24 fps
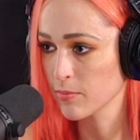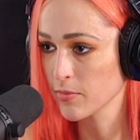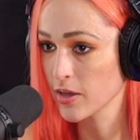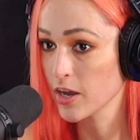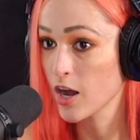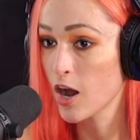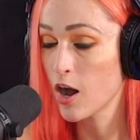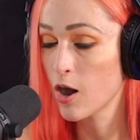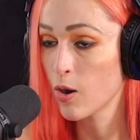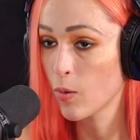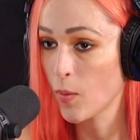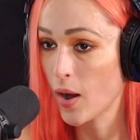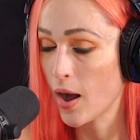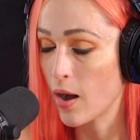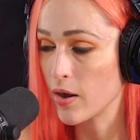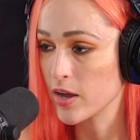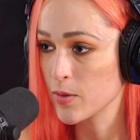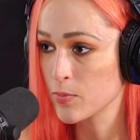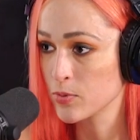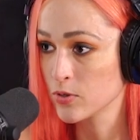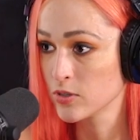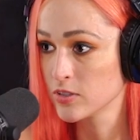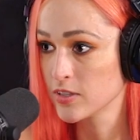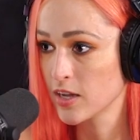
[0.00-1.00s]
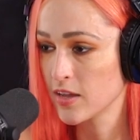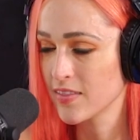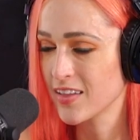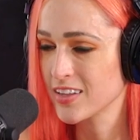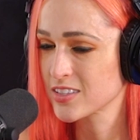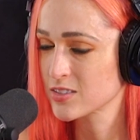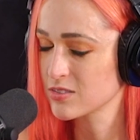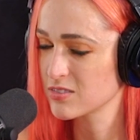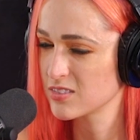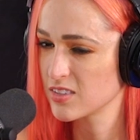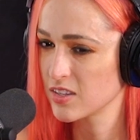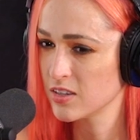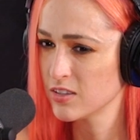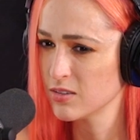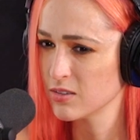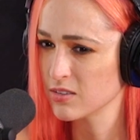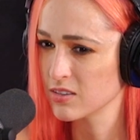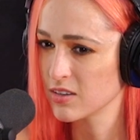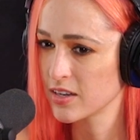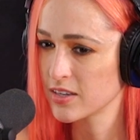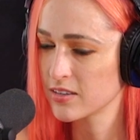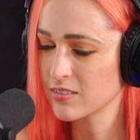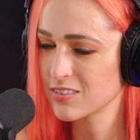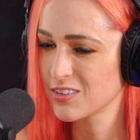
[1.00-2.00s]
I'm like, oh wow, he pulled that's I
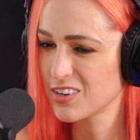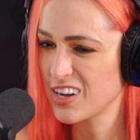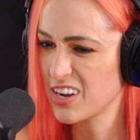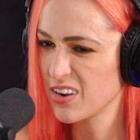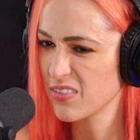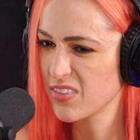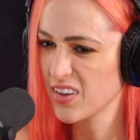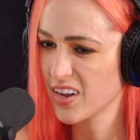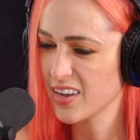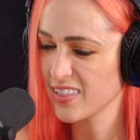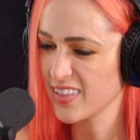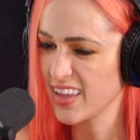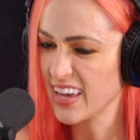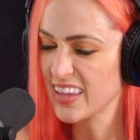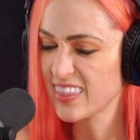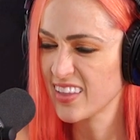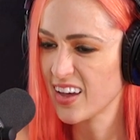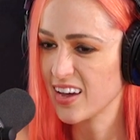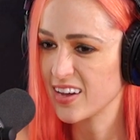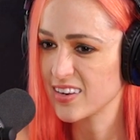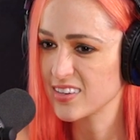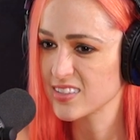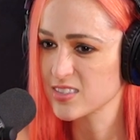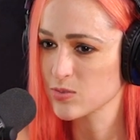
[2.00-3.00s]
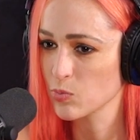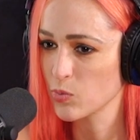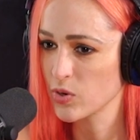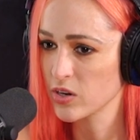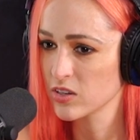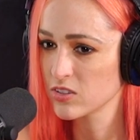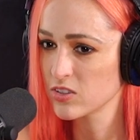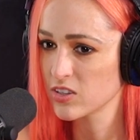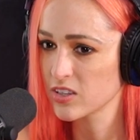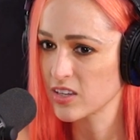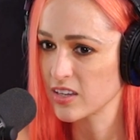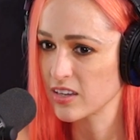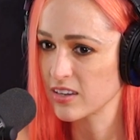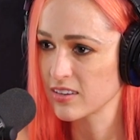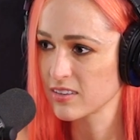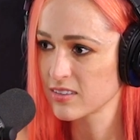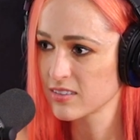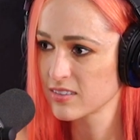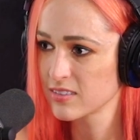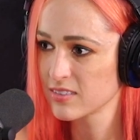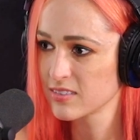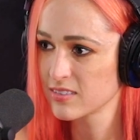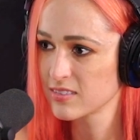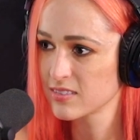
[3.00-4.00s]
don't know. I don't think I like that. It's weird looking.
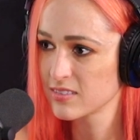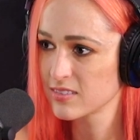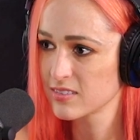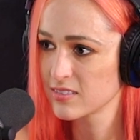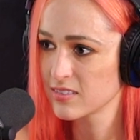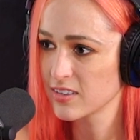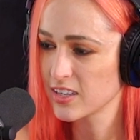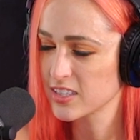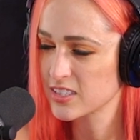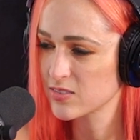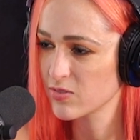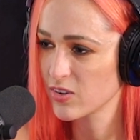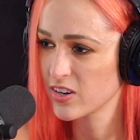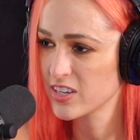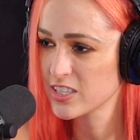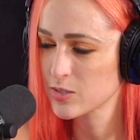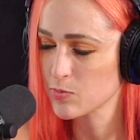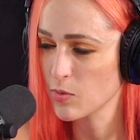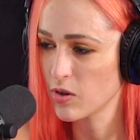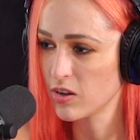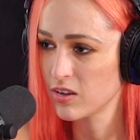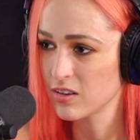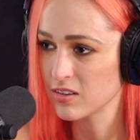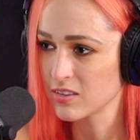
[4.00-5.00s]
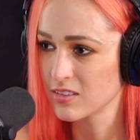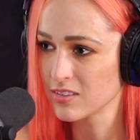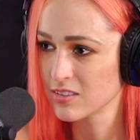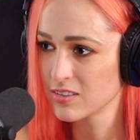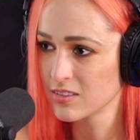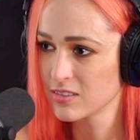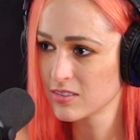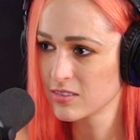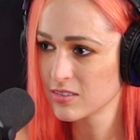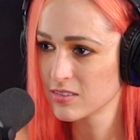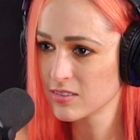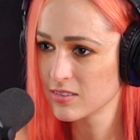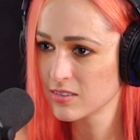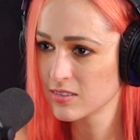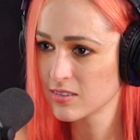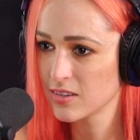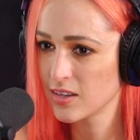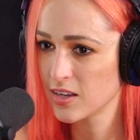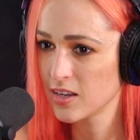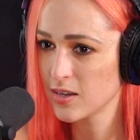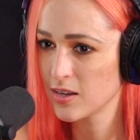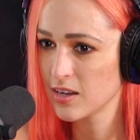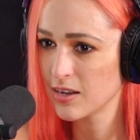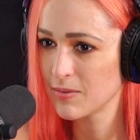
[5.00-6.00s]
It's very small.
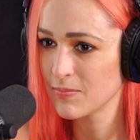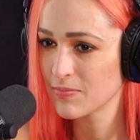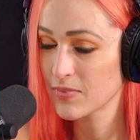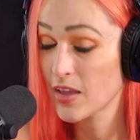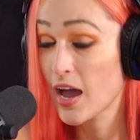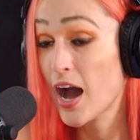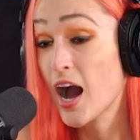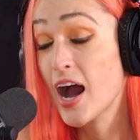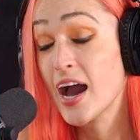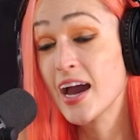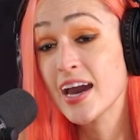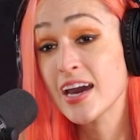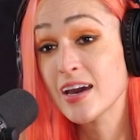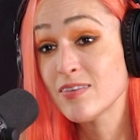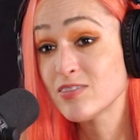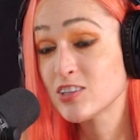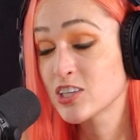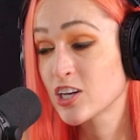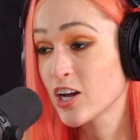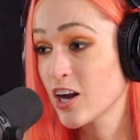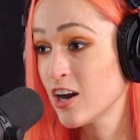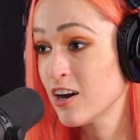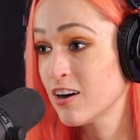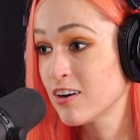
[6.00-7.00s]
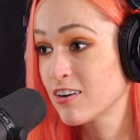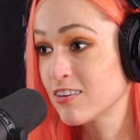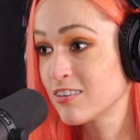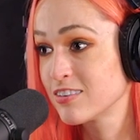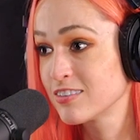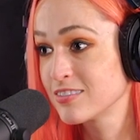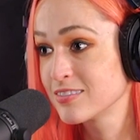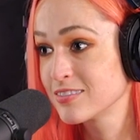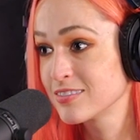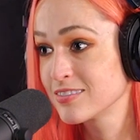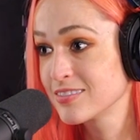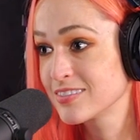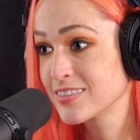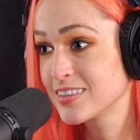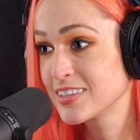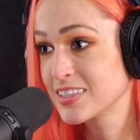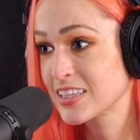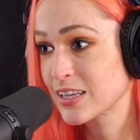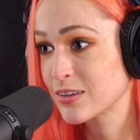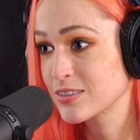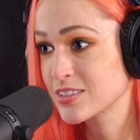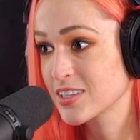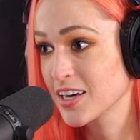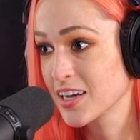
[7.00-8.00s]
I have to go. And
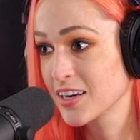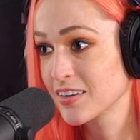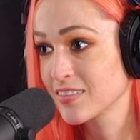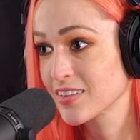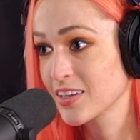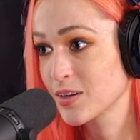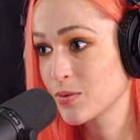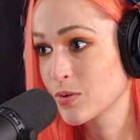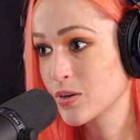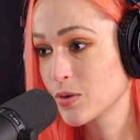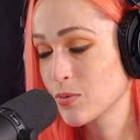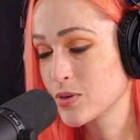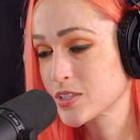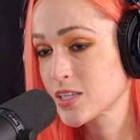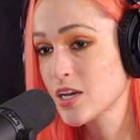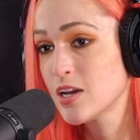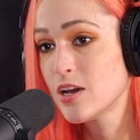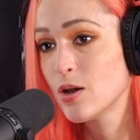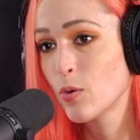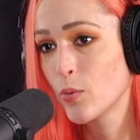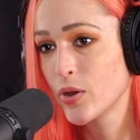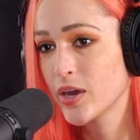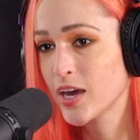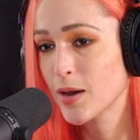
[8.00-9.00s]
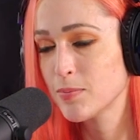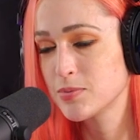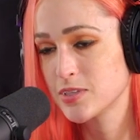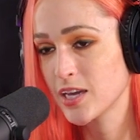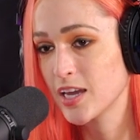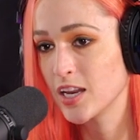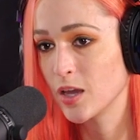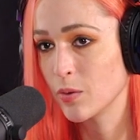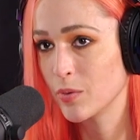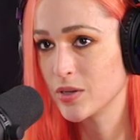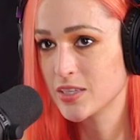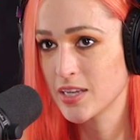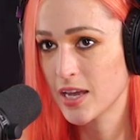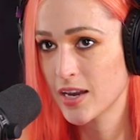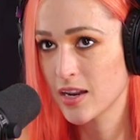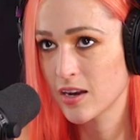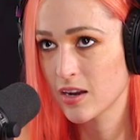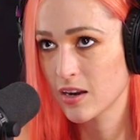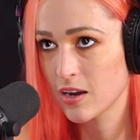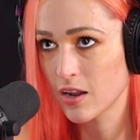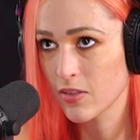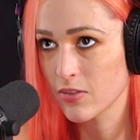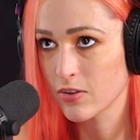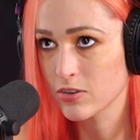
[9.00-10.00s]
that was kind of like what it was. We kept dating. We dated
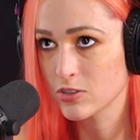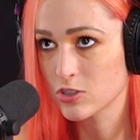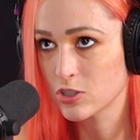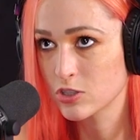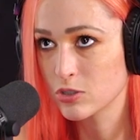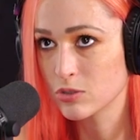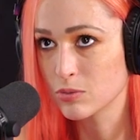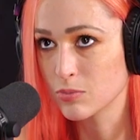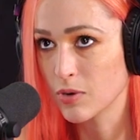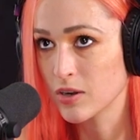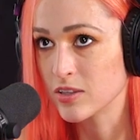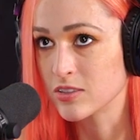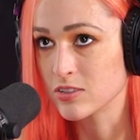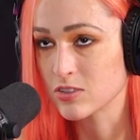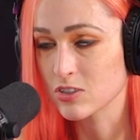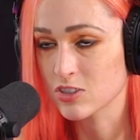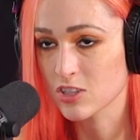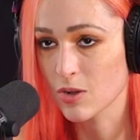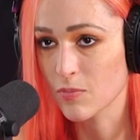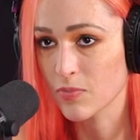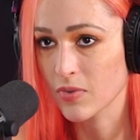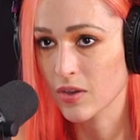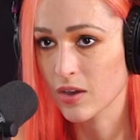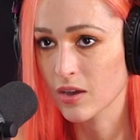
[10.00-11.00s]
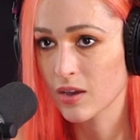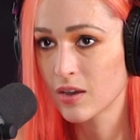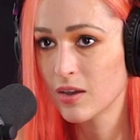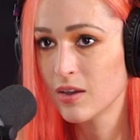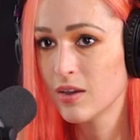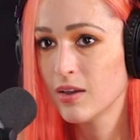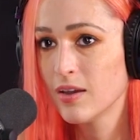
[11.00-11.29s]
another 2 months or something.